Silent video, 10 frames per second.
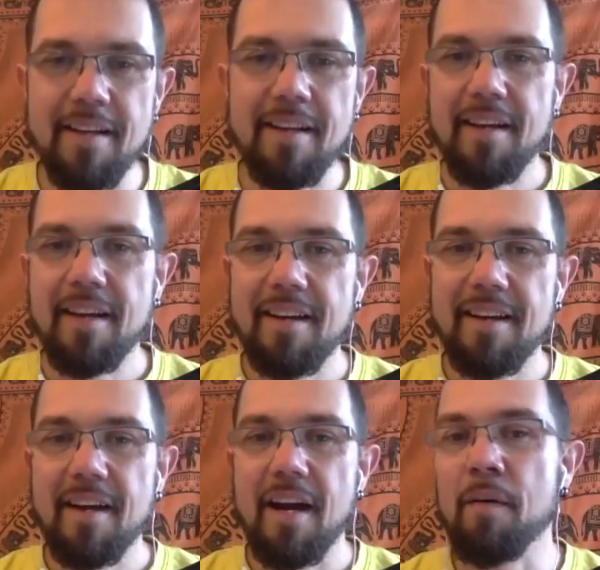yeah.
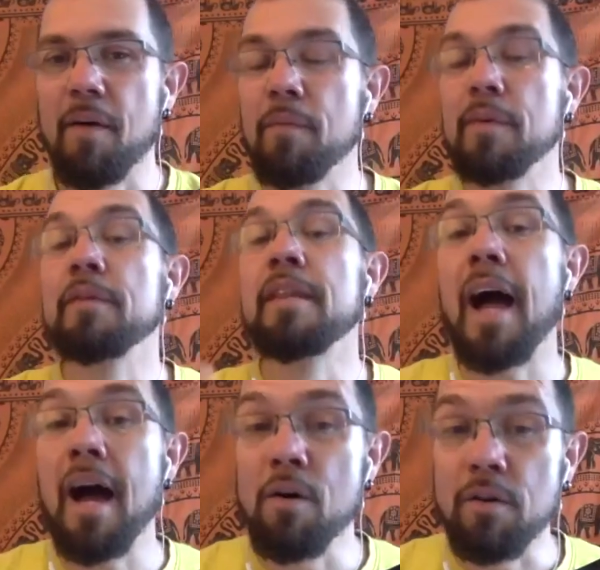Um, um,
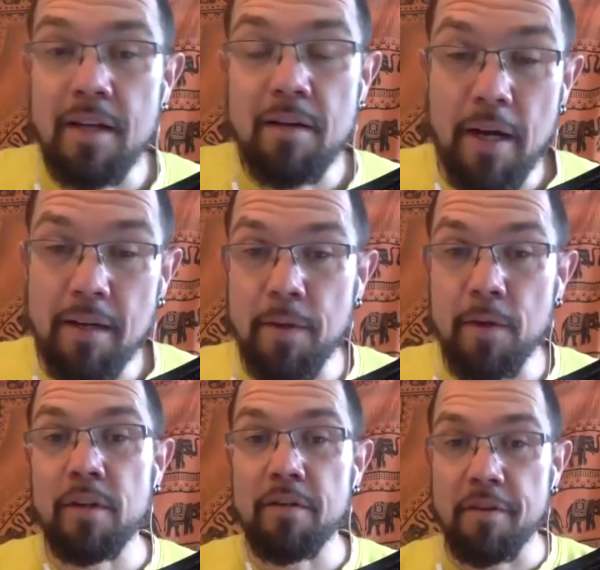now there might be
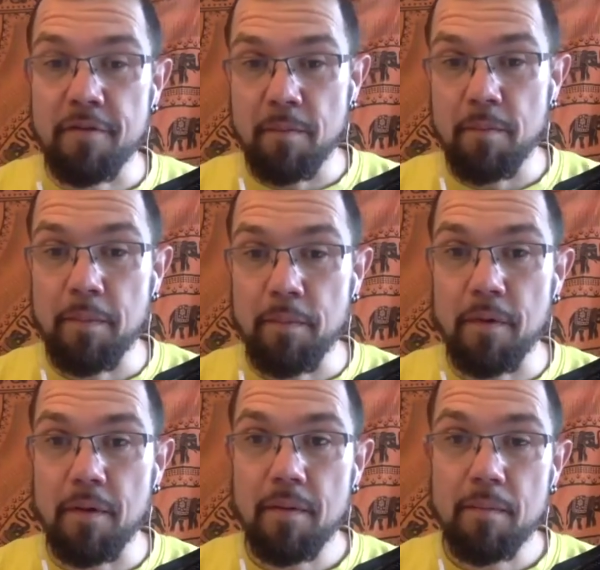only 50 people,